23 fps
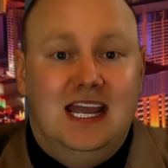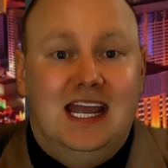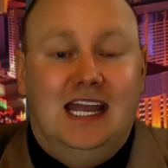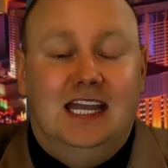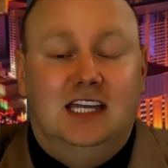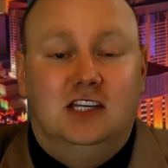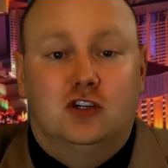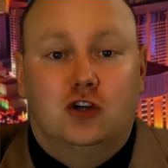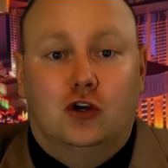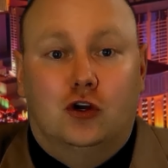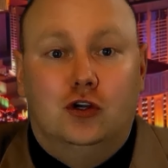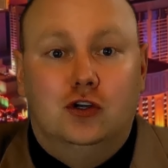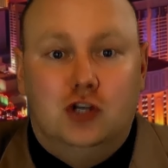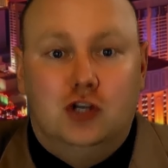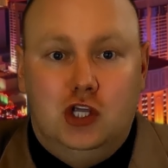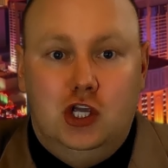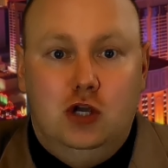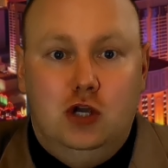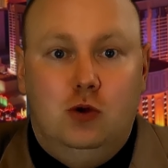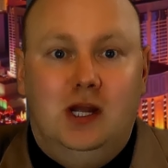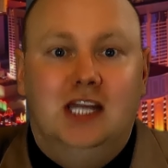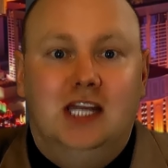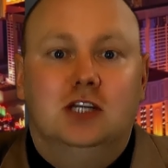and turn
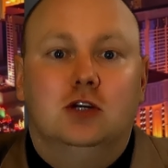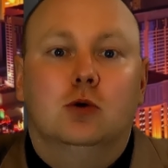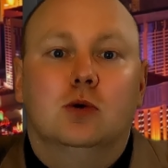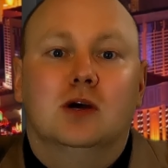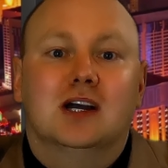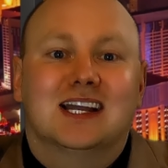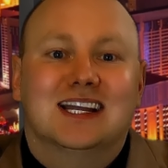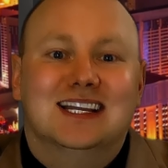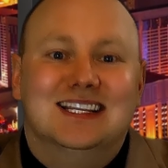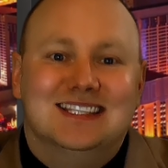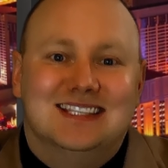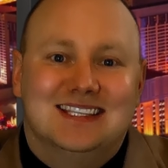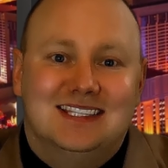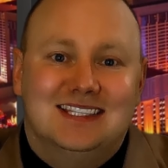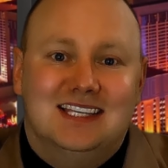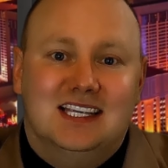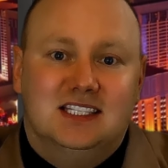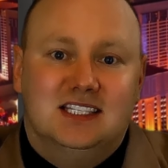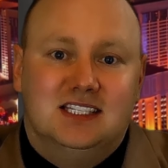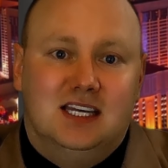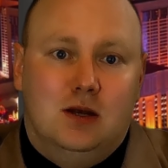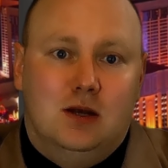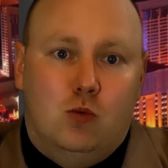you into a
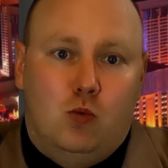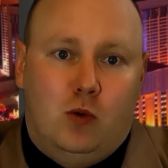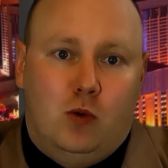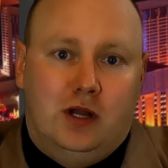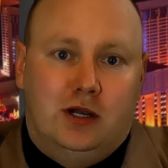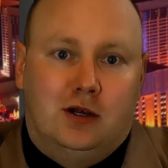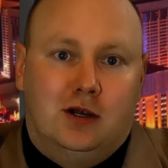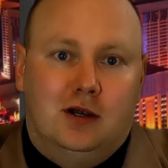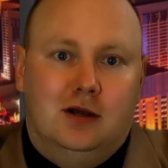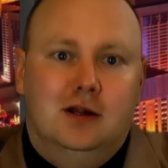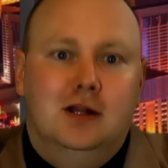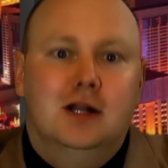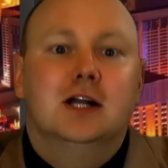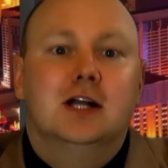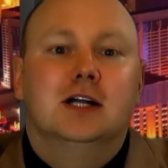consistent winner,